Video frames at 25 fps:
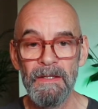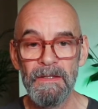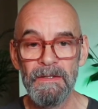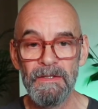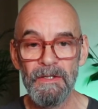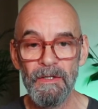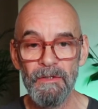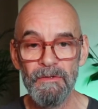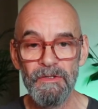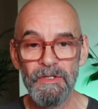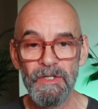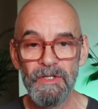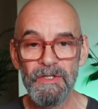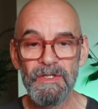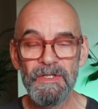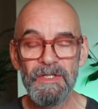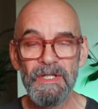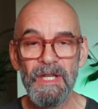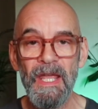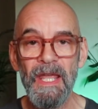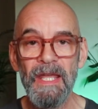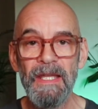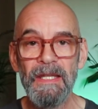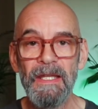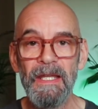So just
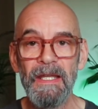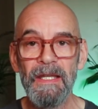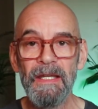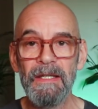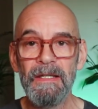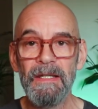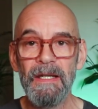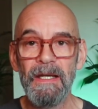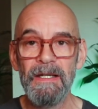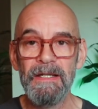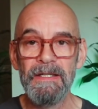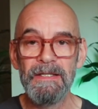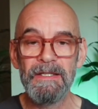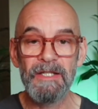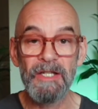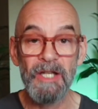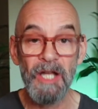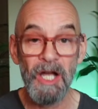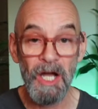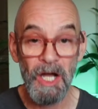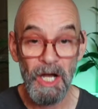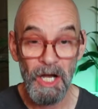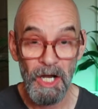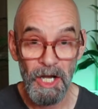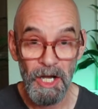taking a nice
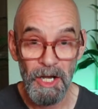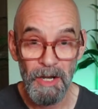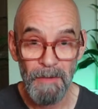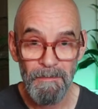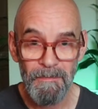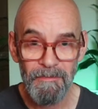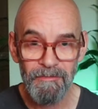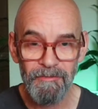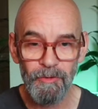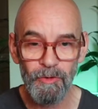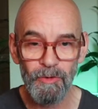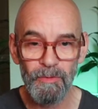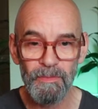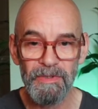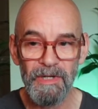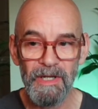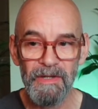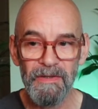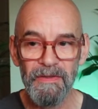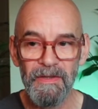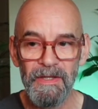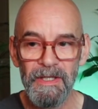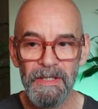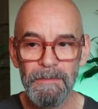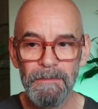calm, full
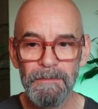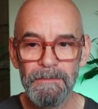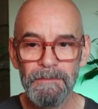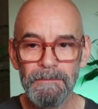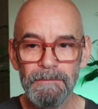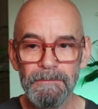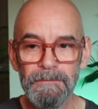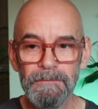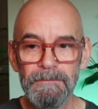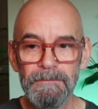breath in,